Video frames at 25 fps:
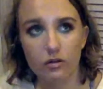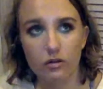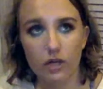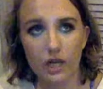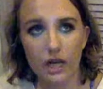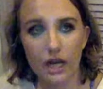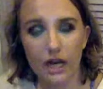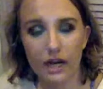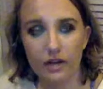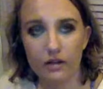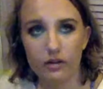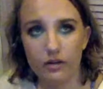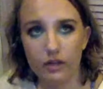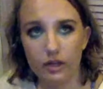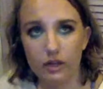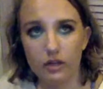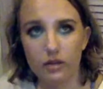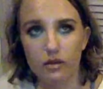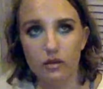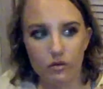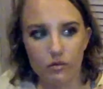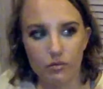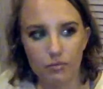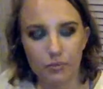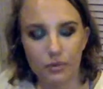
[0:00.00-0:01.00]
kind of
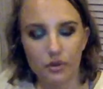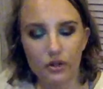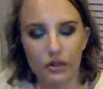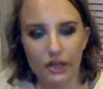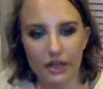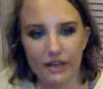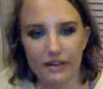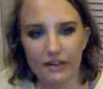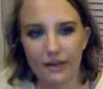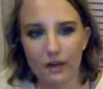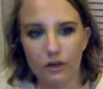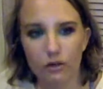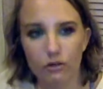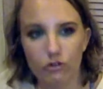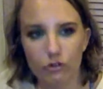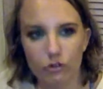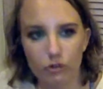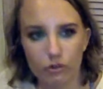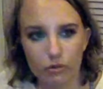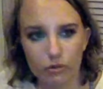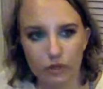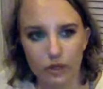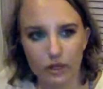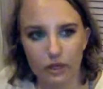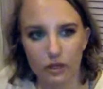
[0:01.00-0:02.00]
like blend out
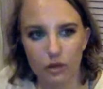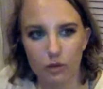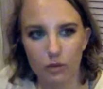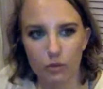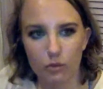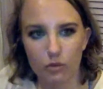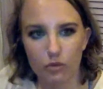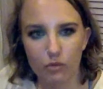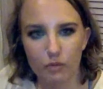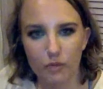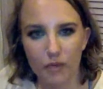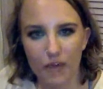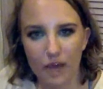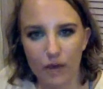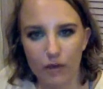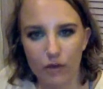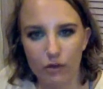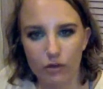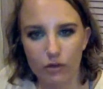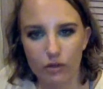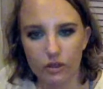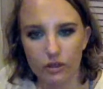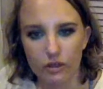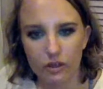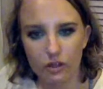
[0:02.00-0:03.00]
to like almost
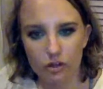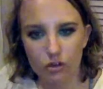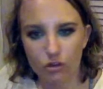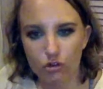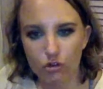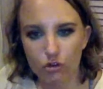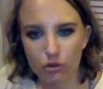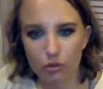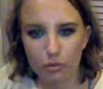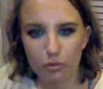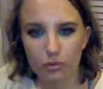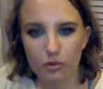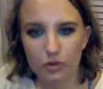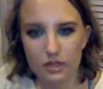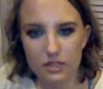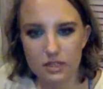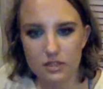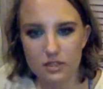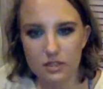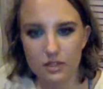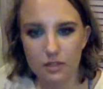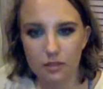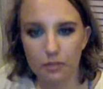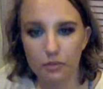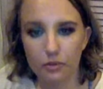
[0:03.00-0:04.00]
powdery. Like, they're super
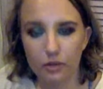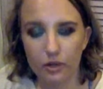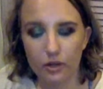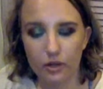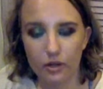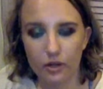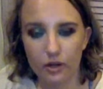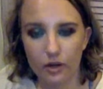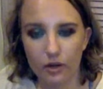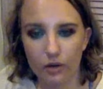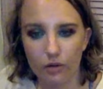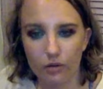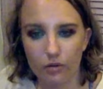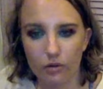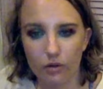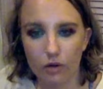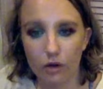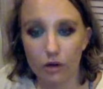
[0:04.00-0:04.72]
easy to blend out.